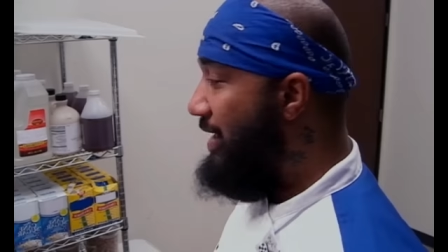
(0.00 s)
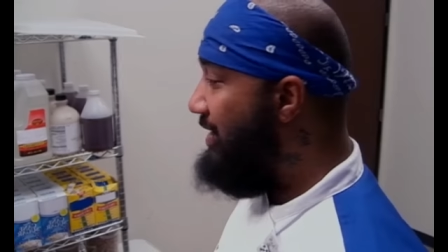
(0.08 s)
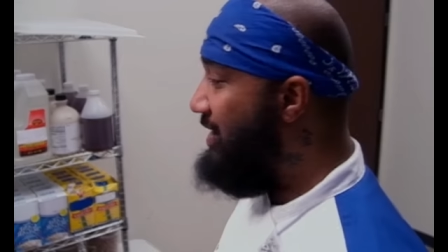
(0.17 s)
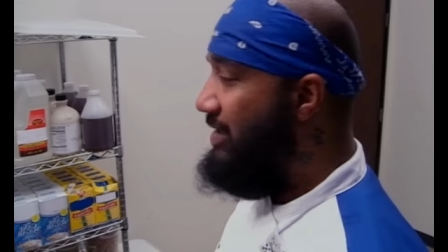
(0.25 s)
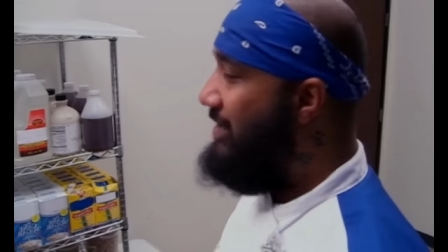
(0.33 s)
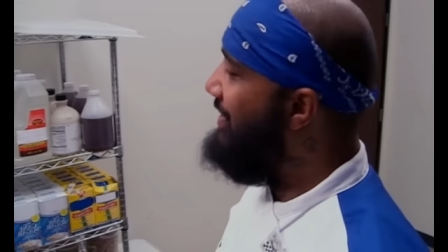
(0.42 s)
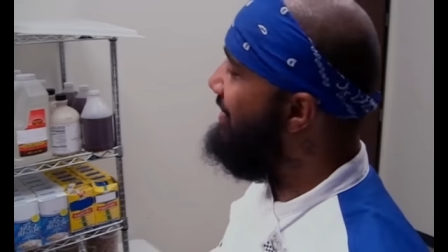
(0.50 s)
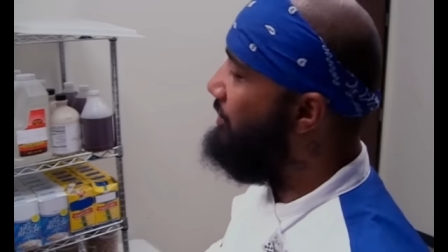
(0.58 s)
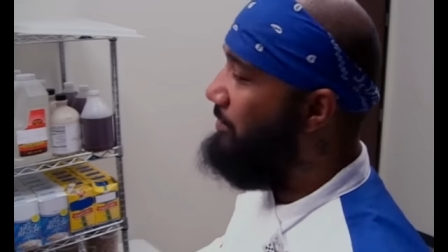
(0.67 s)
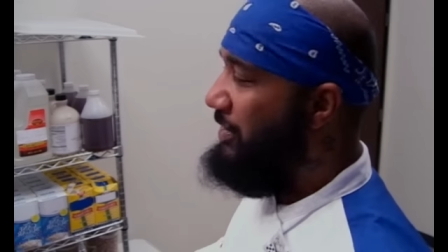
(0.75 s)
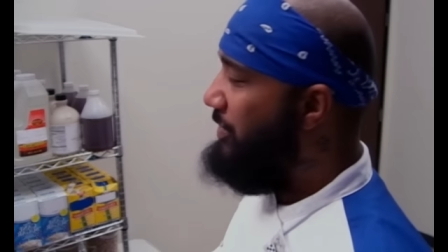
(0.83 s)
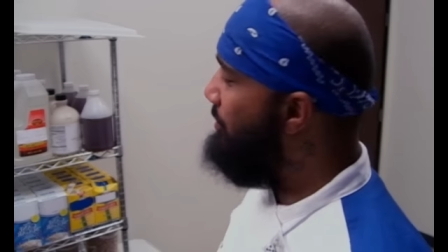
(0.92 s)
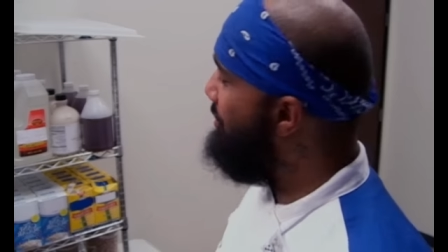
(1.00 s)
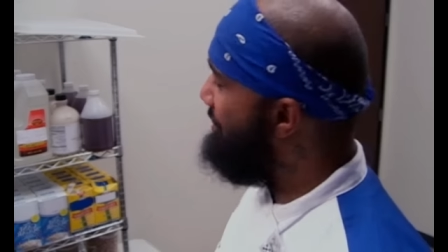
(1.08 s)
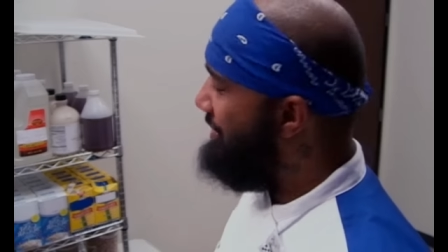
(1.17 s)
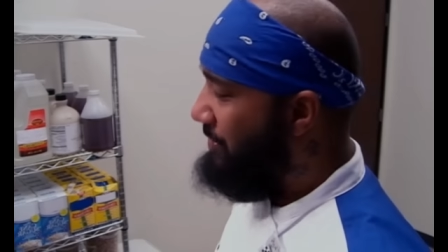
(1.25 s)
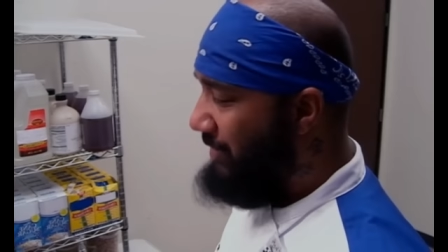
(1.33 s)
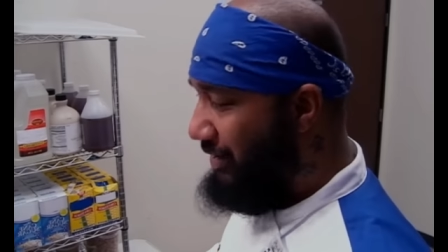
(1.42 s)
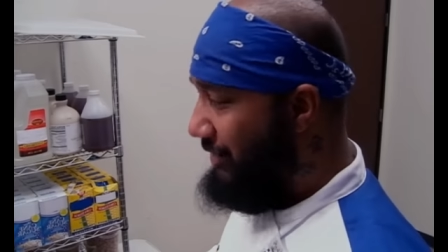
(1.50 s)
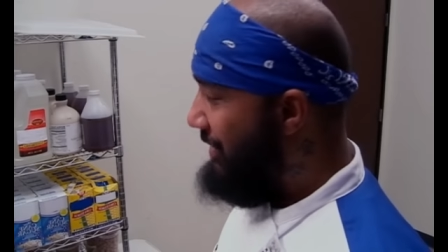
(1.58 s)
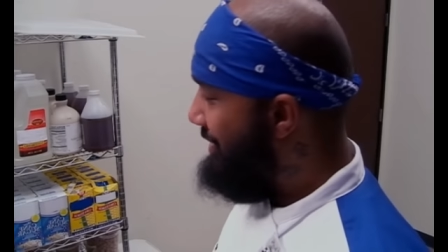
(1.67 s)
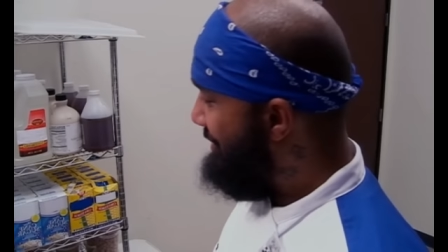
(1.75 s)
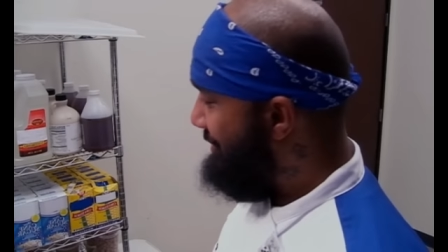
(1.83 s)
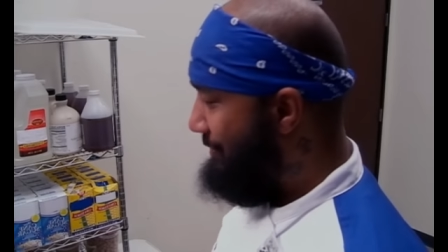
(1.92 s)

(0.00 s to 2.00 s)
just need so much more experience.